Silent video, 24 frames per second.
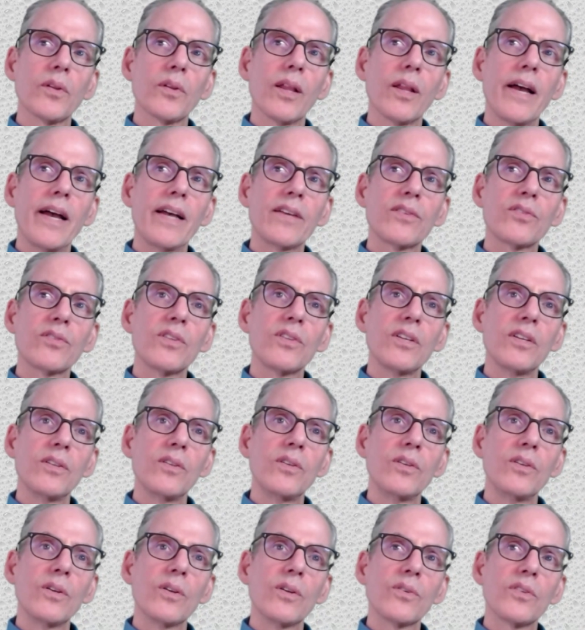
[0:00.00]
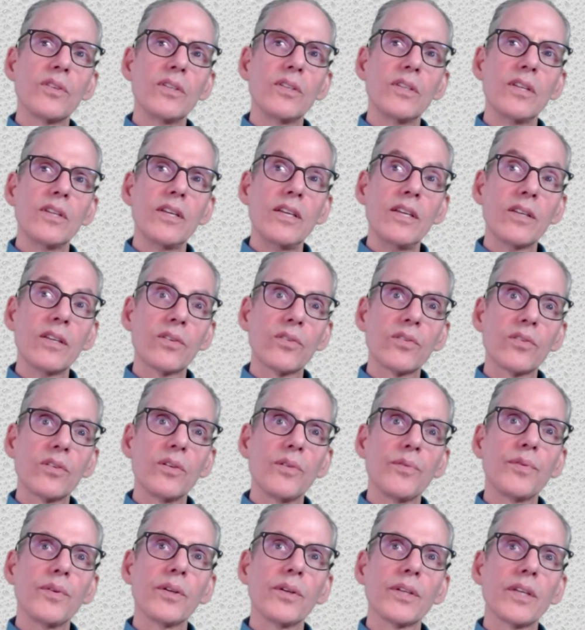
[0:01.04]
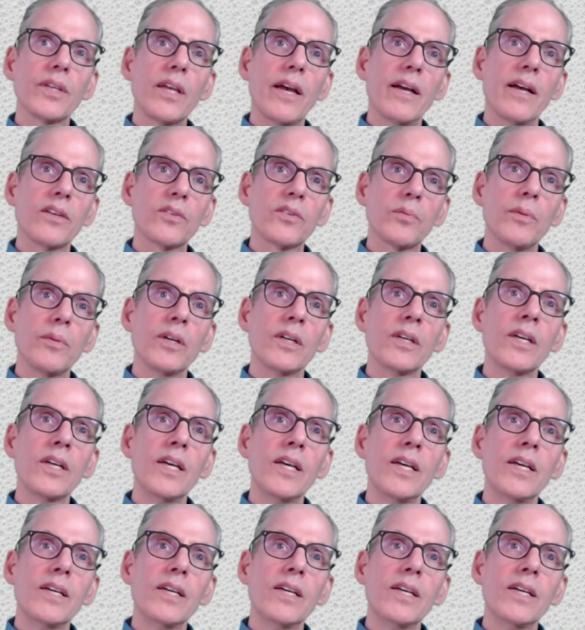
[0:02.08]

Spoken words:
over the last 10 years in eosinophilic asthma,